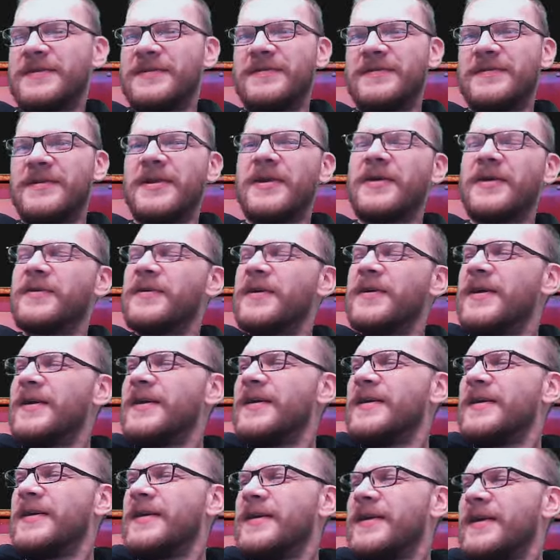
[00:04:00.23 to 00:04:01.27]
you know
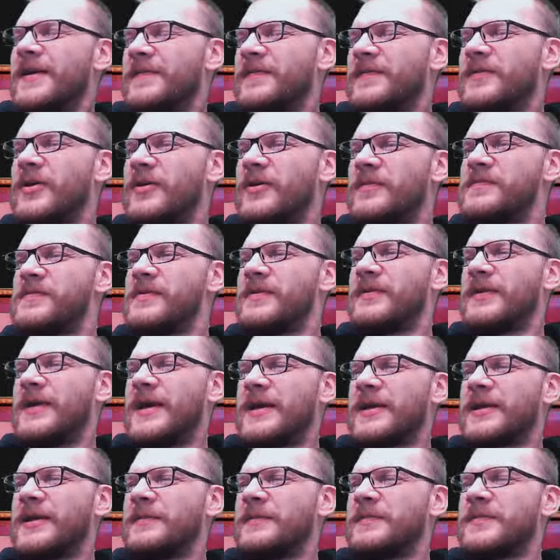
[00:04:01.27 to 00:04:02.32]
top
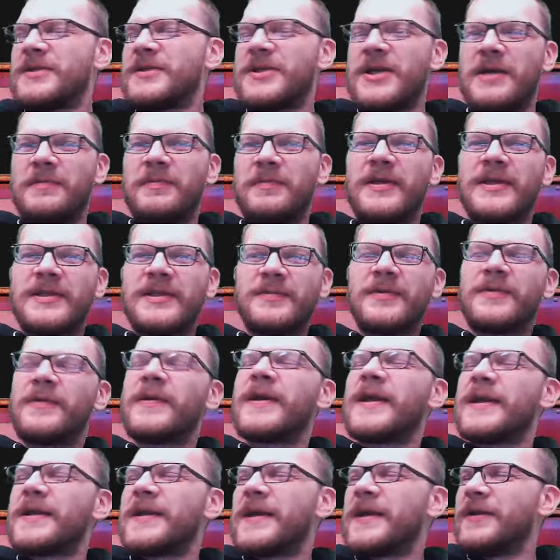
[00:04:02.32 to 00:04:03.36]
rank up champions, but we're
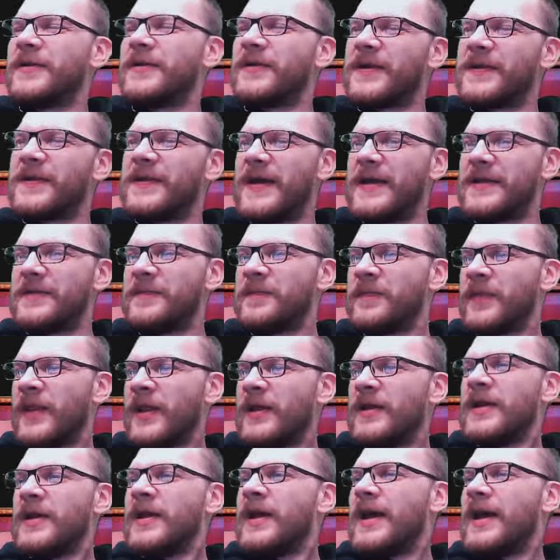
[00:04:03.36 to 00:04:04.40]
gonna take a look at that.
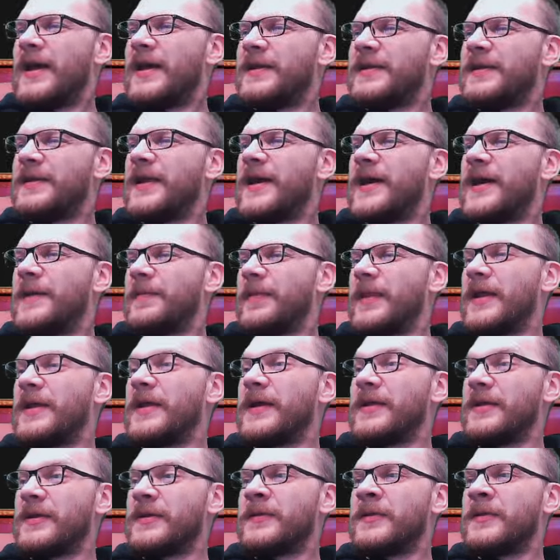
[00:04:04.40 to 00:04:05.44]
And uh,
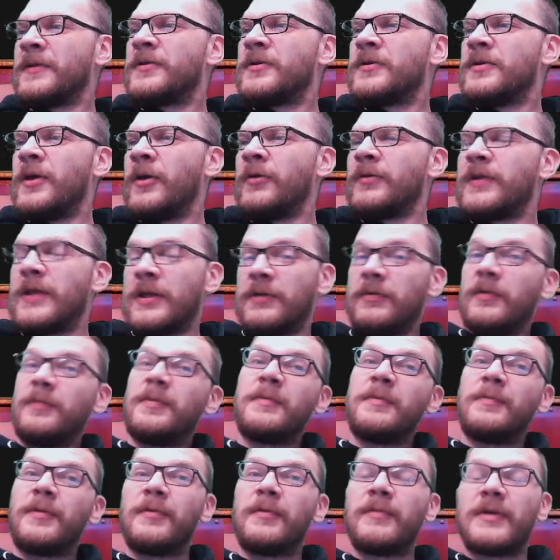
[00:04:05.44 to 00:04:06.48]
another thing to note, it will
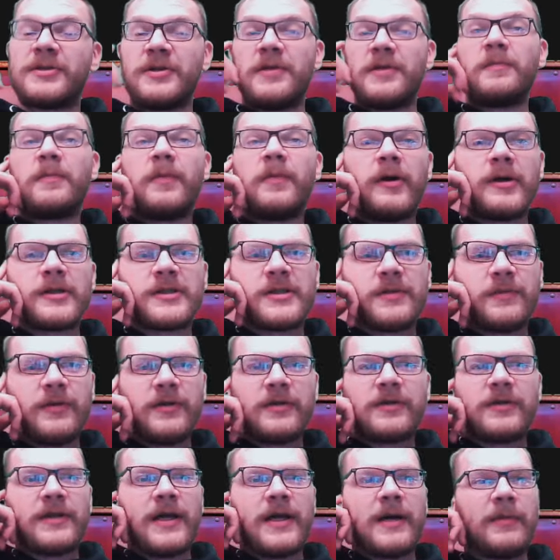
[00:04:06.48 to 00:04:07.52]
be pretty much impossible
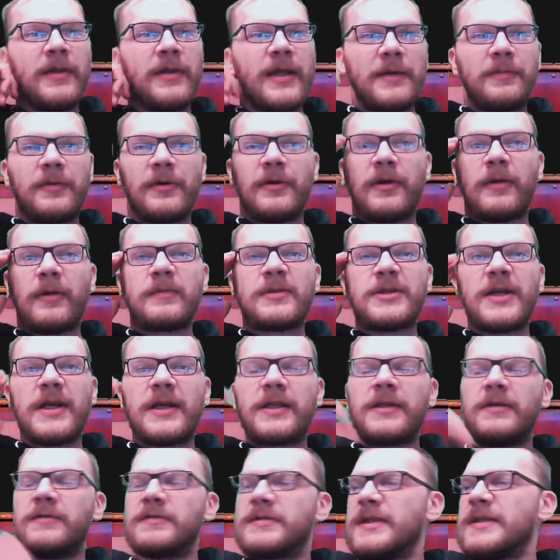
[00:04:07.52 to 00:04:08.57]
to double up on
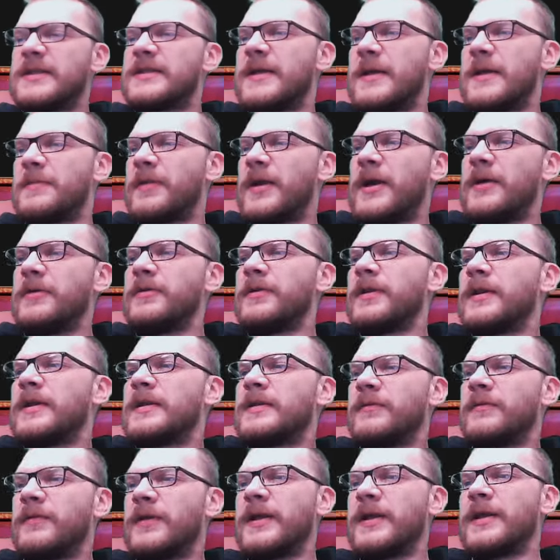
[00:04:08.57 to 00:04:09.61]
objectives this time around.
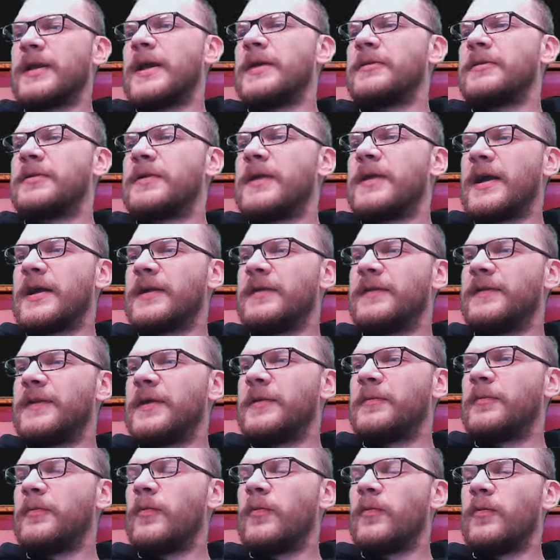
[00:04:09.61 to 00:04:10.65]
We're gonna have to tackle
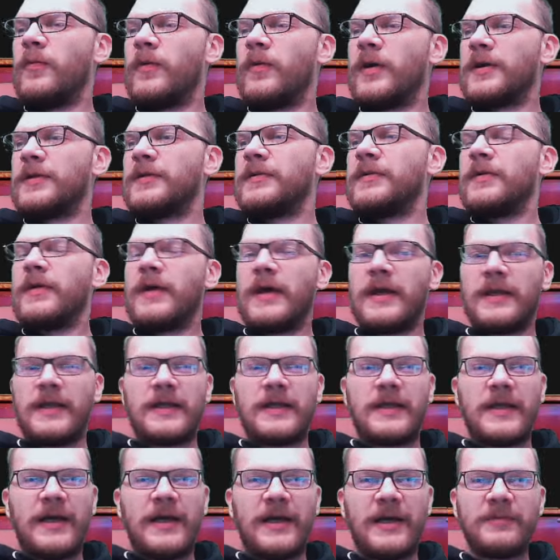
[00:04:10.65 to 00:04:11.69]
them one at a
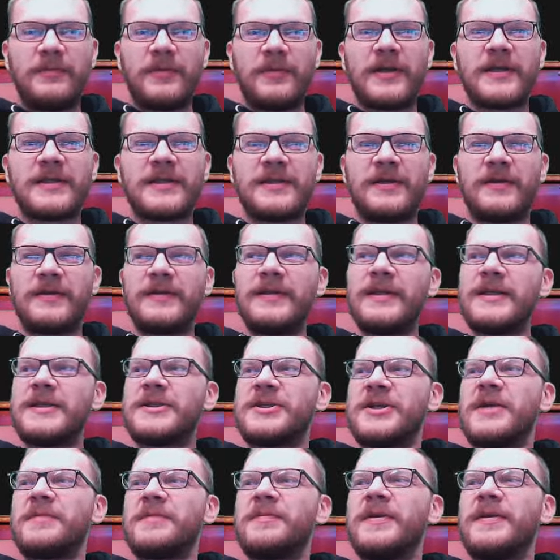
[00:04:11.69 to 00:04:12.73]
time because the only
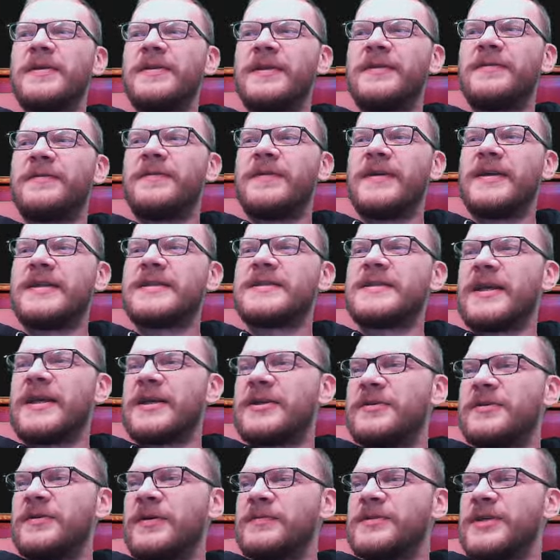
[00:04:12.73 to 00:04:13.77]
champion that fits like
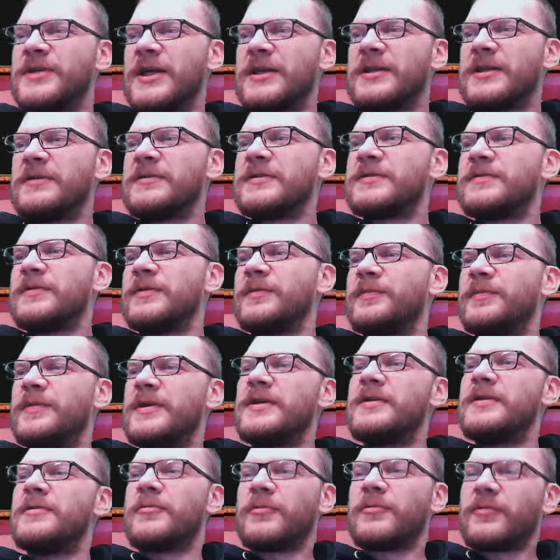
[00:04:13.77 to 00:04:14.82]
two objectives would
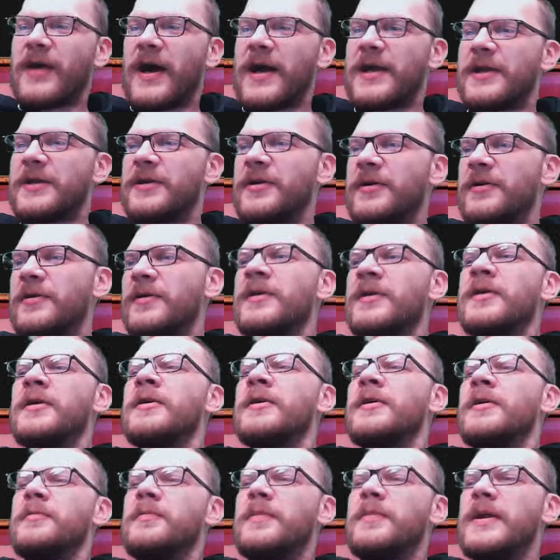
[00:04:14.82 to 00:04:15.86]
be Rhino,
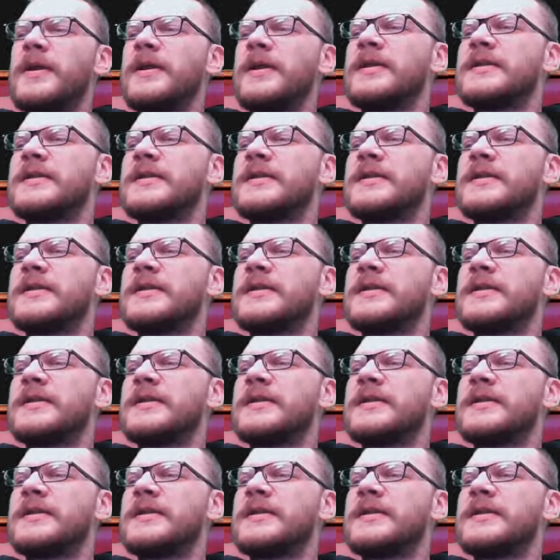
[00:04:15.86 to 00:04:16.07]
being